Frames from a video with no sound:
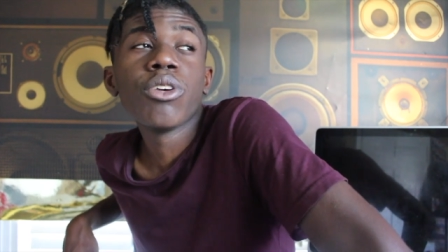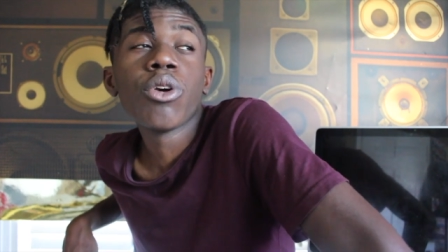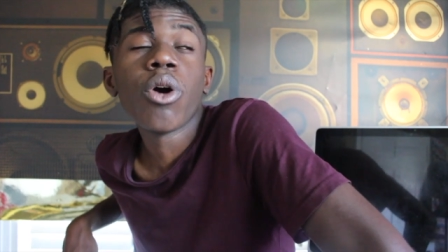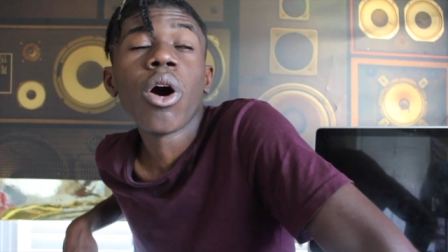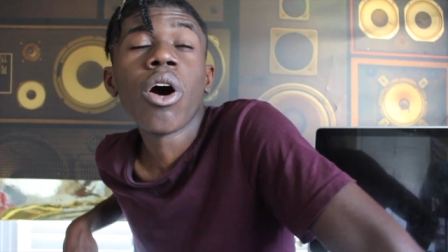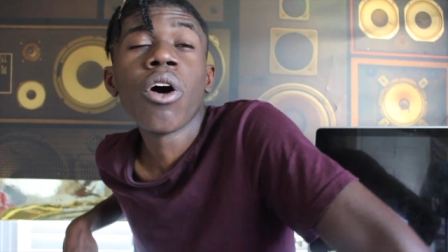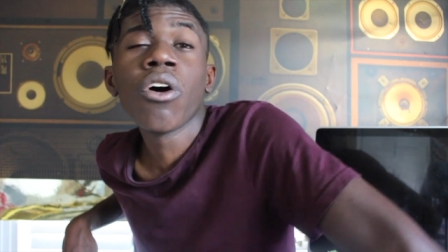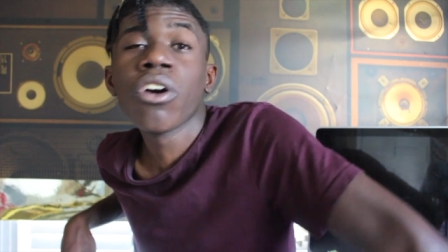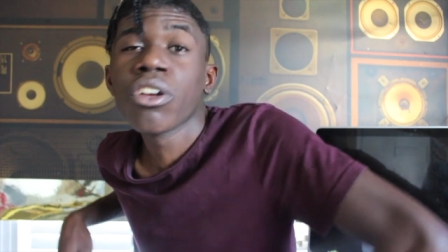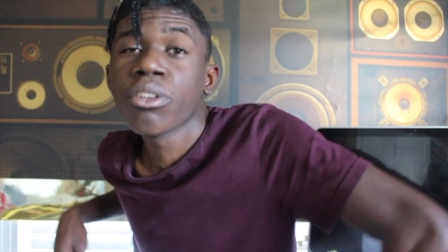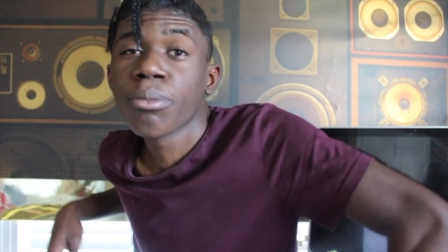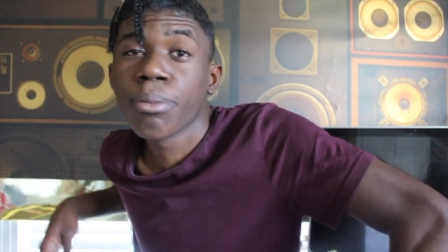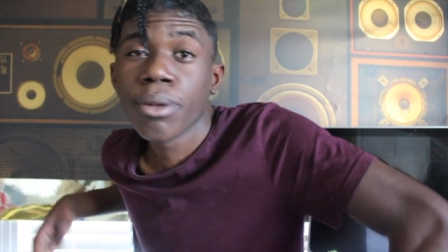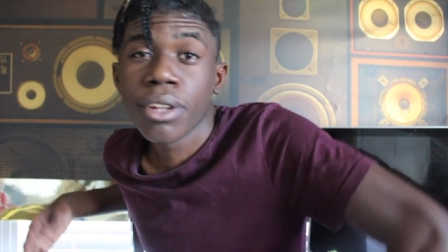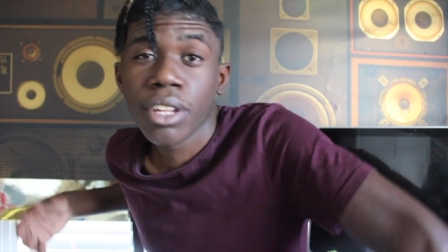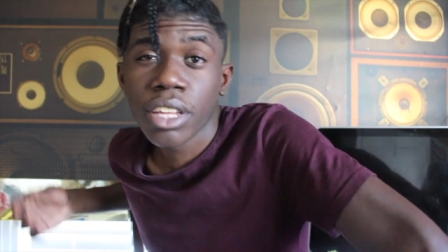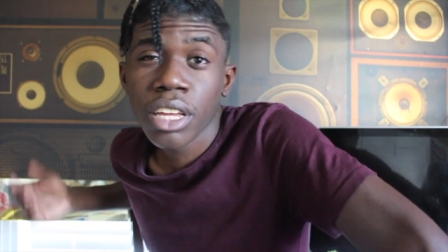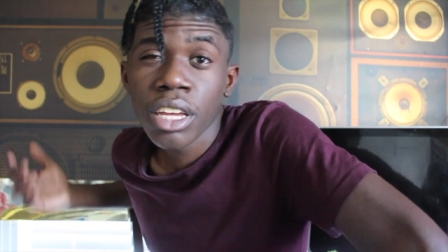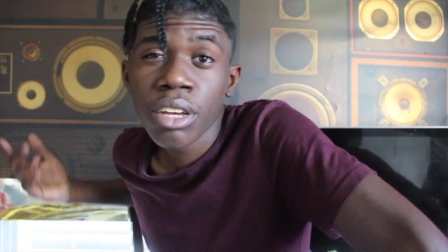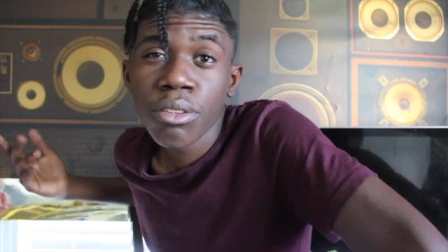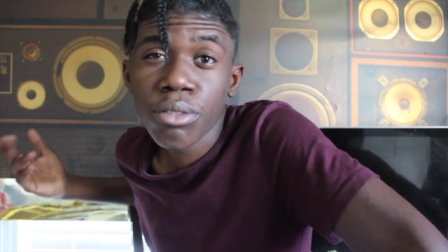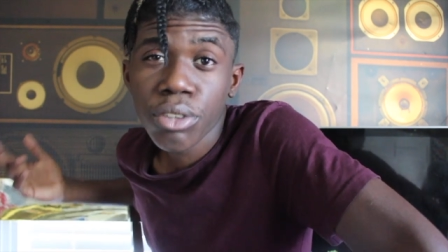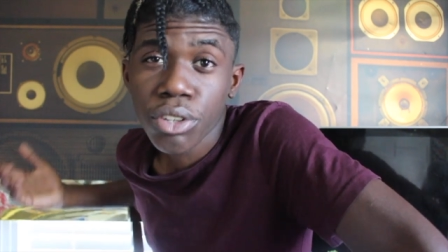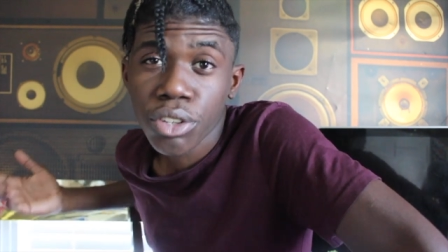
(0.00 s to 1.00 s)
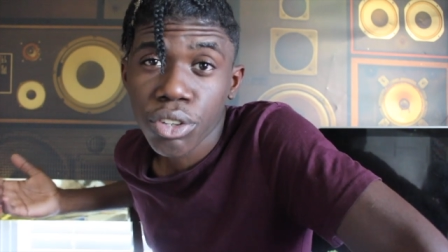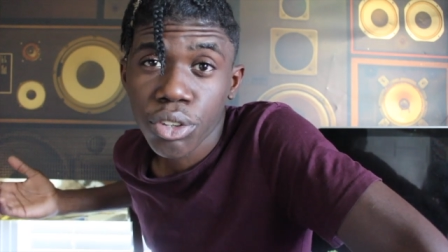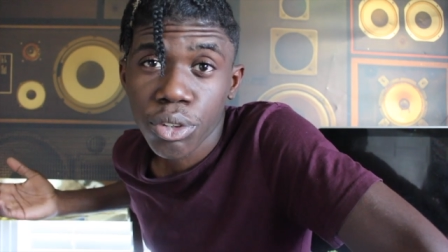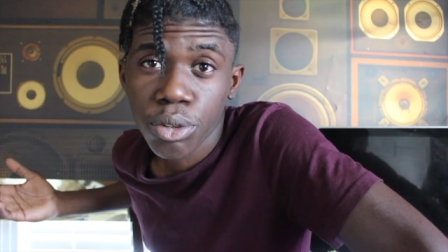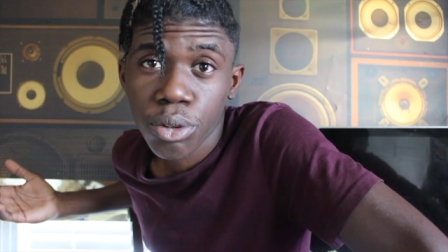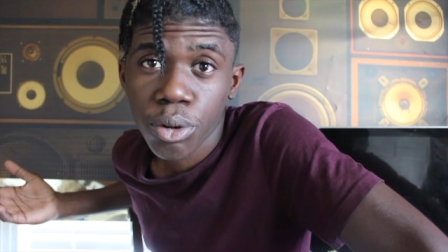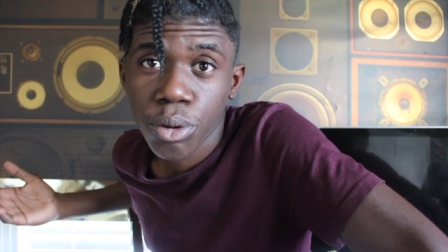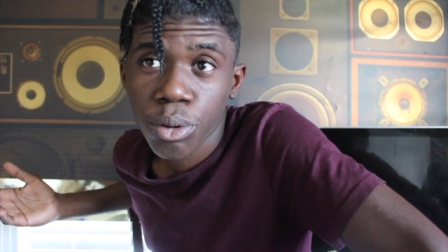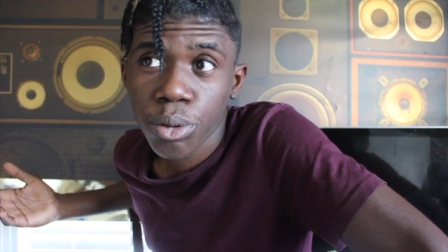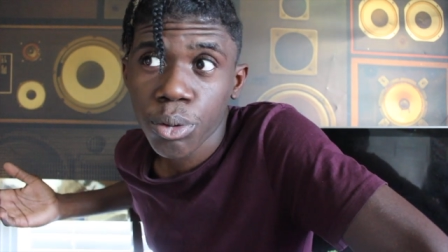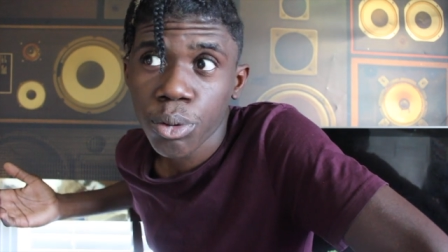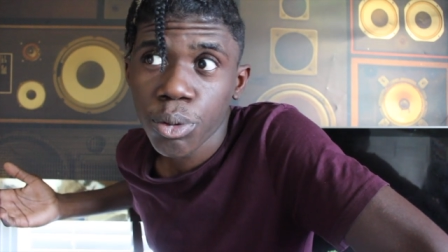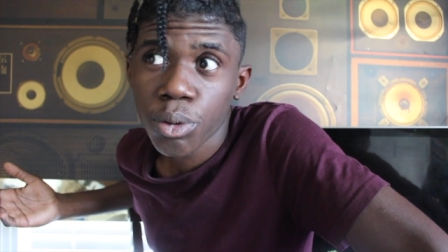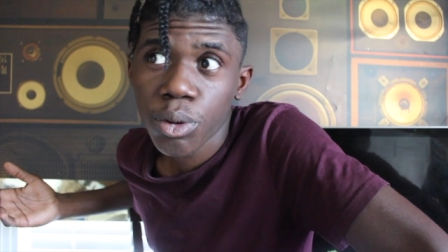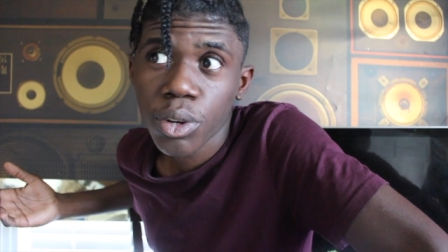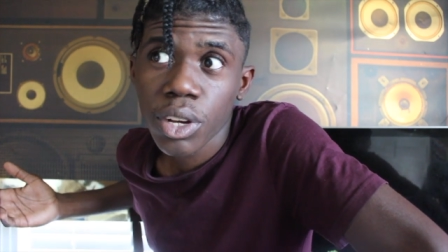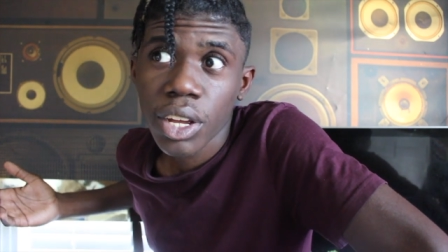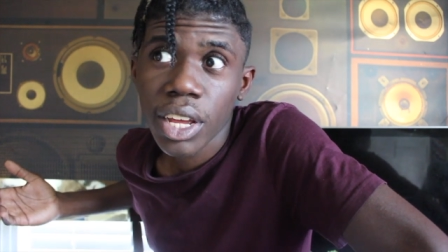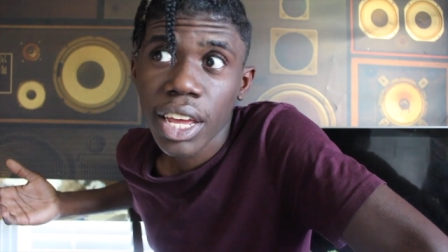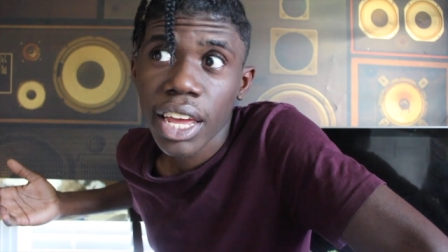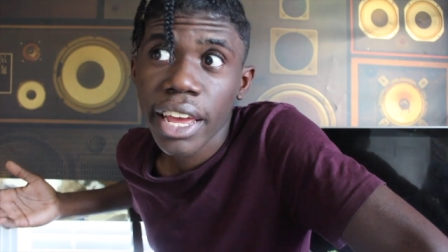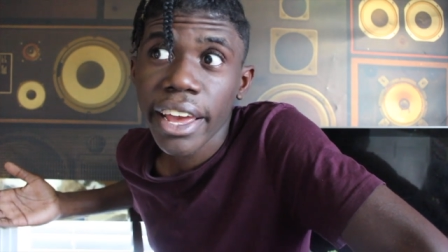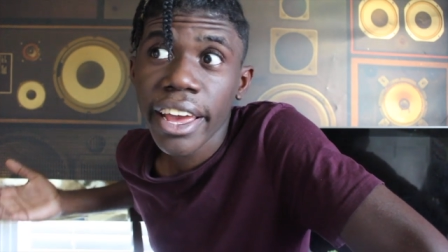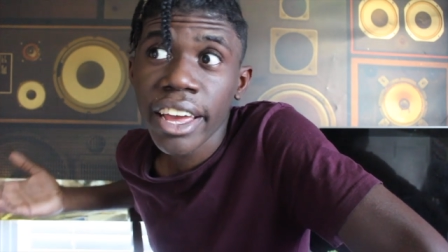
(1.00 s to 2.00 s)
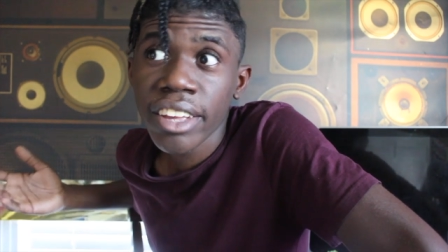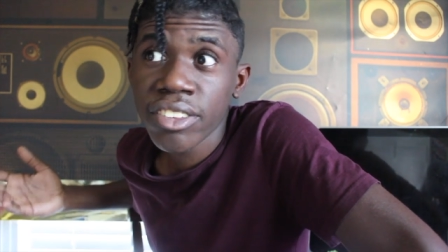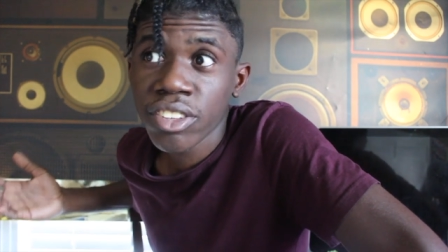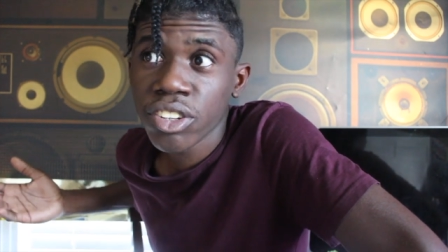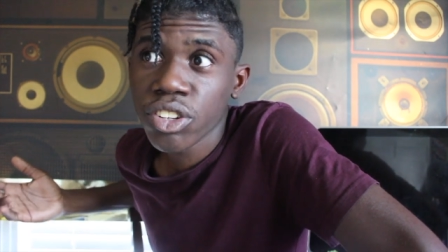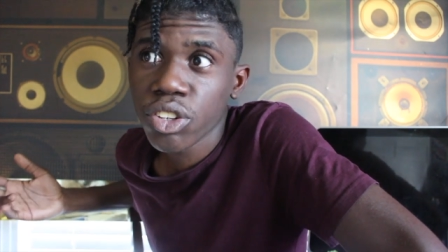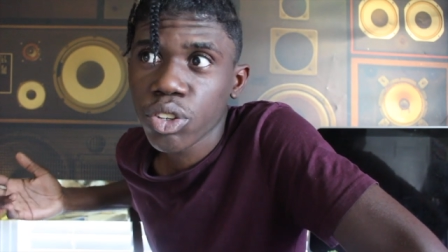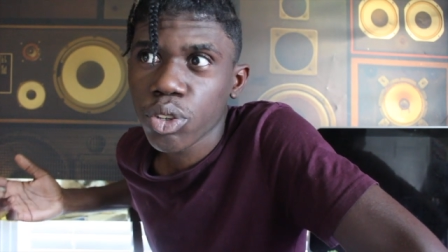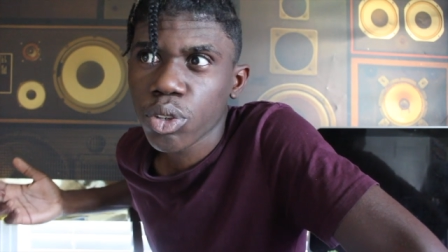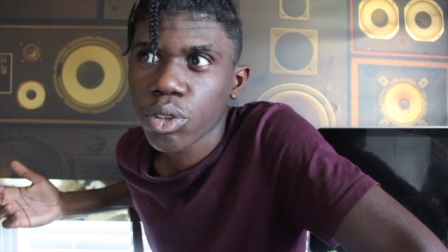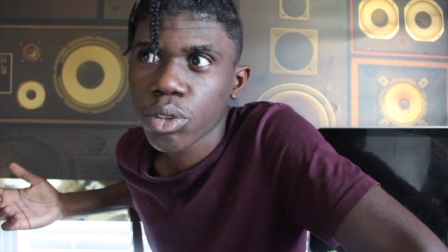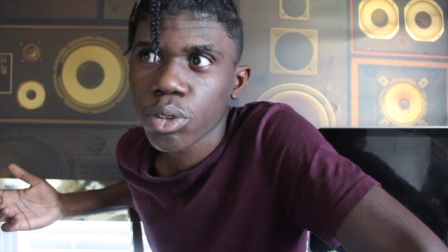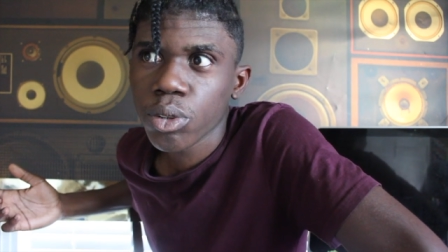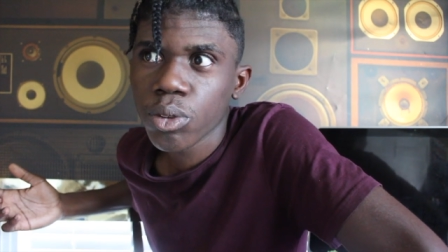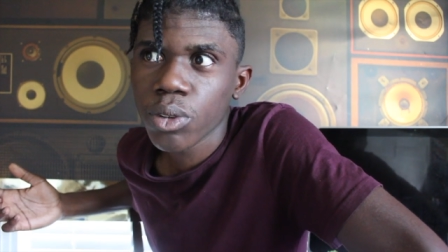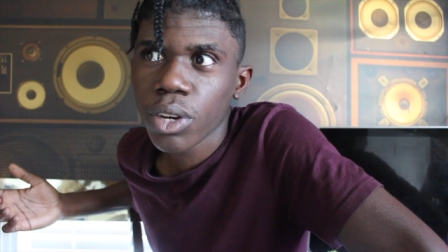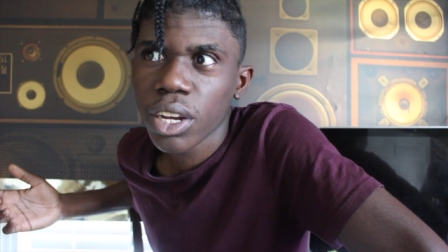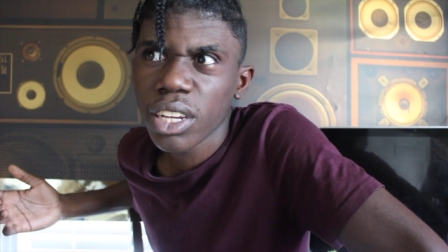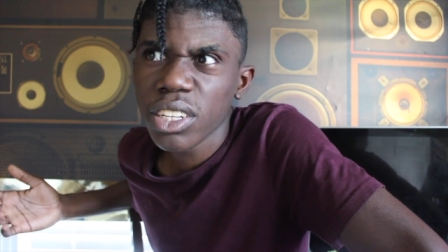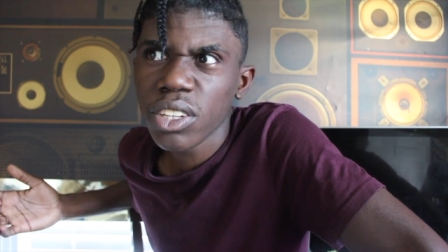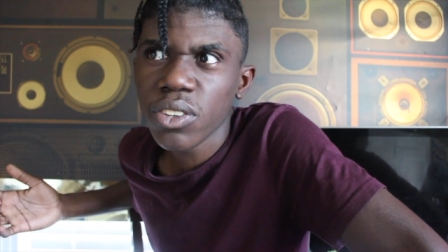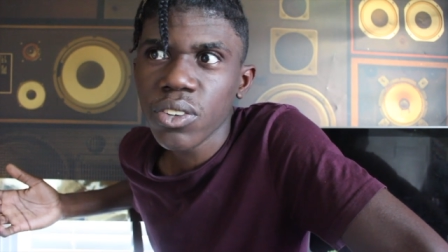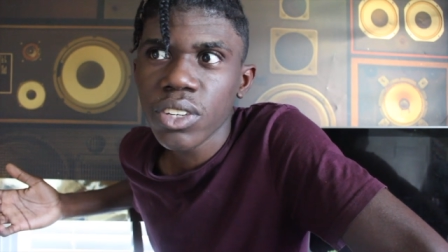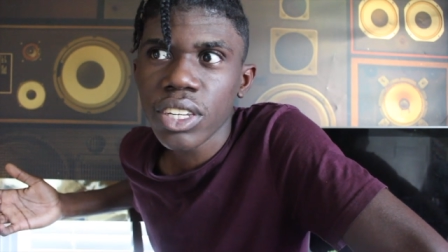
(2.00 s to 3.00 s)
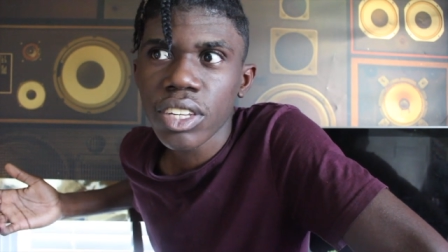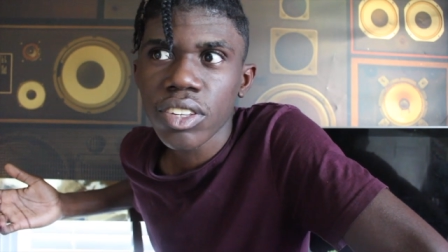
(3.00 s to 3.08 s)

you always believe is true, isn't true, and you